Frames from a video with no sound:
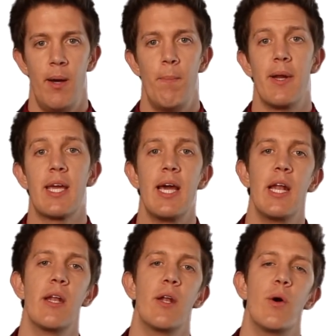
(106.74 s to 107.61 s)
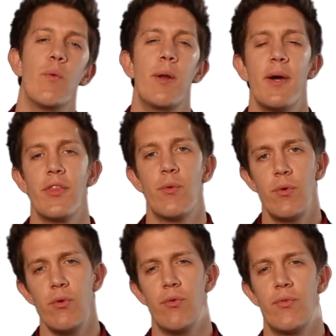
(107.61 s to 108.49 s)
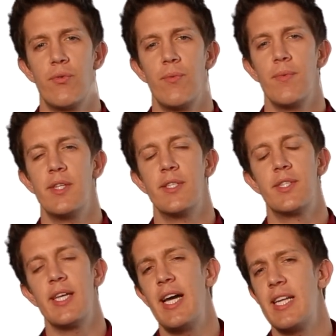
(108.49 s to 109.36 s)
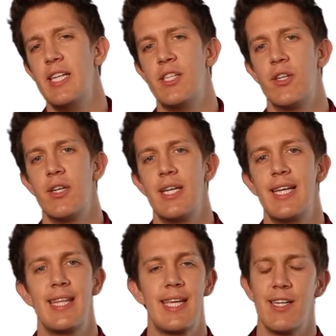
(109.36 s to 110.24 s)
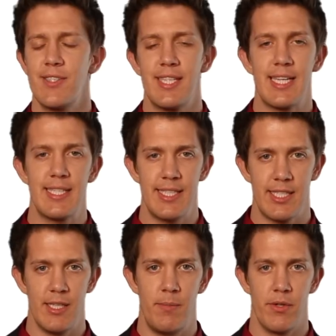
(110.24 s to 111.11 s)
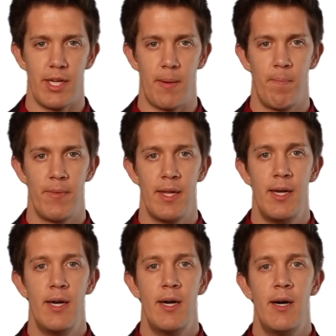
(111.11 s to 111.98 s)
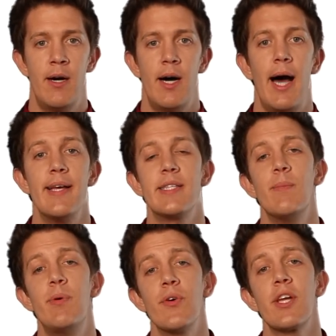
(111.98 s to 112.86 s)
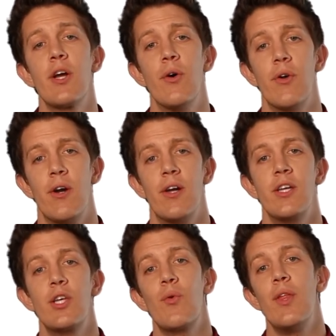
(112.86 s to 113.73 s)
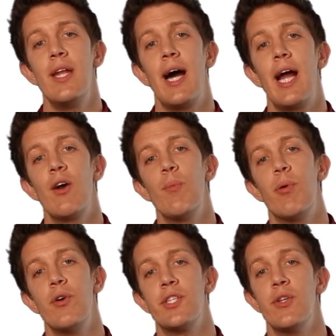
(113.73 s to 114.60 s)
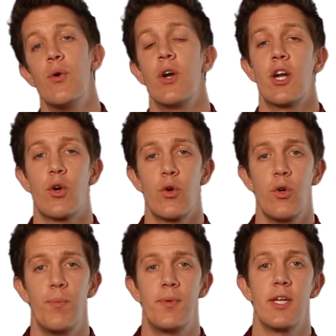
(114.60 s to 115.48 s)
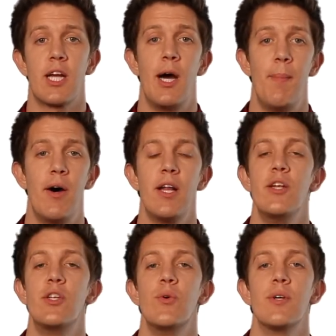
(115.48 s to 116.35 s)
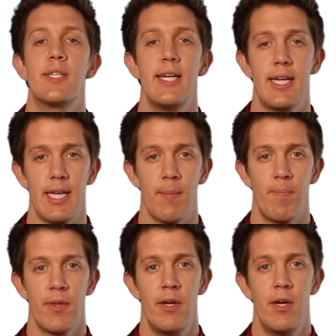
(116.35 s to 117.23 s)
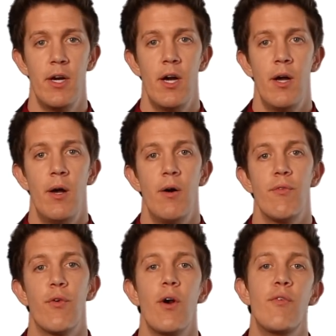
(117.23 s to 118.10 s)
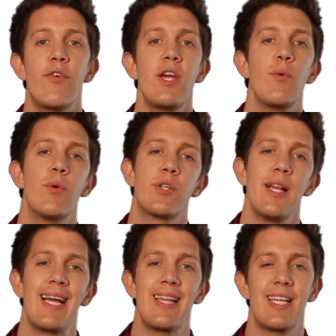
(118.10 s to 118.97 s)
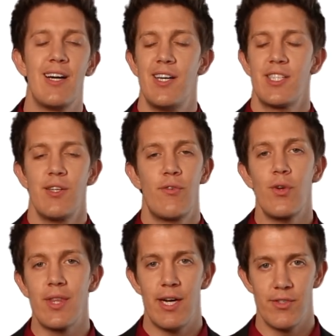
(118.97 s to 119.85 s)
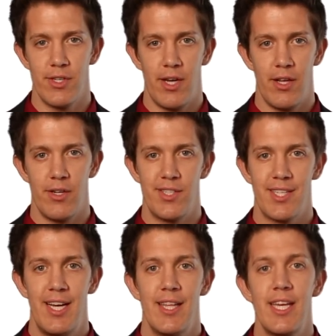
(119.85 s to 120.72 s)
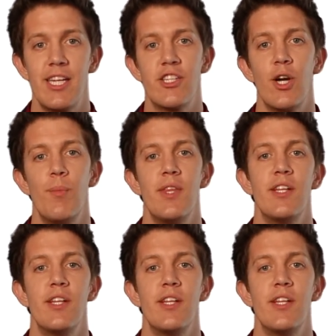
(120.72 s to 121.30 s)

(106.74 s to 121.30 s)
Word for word: But again, what about the roof, the signage, or anything else that exists in the building? As the building owner, you then hire a person or a group to come out and do a study. For a fee which likely costs a few thousand dollars, they determined